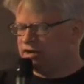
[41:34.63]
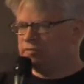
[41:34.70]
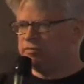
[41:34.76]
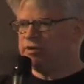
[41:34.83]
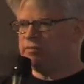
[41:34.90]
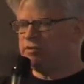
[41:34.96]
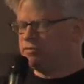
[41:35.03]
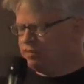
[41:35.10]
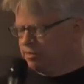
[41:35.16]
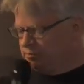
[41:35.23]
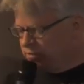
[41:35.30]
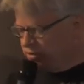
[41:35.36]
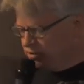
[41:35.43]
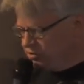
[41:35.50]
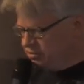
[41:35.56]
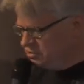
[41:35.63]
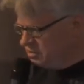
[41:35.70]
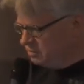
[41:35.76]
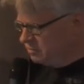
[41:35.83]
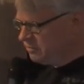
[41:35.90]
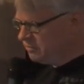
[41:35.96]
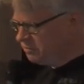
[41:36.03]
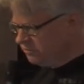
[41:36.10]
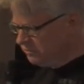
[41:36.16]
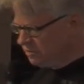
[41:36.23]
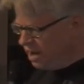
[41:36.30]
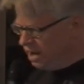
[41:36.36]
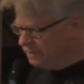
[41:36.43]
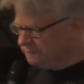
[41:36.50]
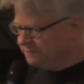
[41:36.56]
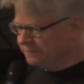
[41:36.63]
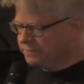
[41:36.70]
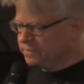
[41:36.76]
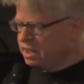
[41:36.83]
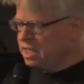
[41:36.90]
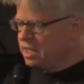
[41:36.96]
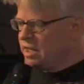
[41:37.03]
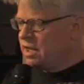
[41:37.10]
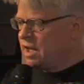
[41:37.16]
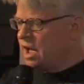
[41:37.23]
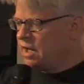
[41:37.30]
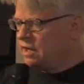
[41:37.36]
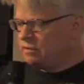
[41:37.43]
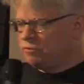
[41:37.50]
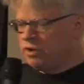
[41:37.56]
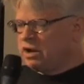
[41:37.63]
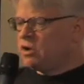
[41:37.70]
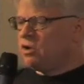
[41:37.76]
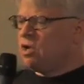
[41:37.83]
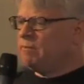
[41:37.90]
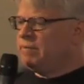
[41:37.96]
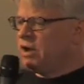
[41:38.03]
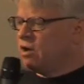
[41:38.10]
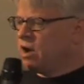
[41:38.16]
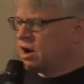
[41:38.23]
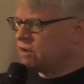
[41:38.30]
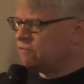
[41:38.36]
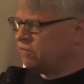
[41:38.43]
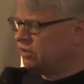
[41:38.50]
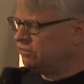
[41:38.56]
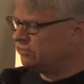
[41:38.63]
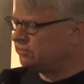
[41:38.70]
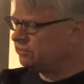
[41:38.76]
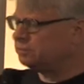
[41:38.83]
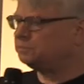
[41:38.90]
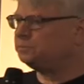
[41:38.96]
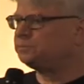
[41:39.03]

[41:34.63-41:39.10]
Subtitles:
people will boo, which was great. We can all be archivists.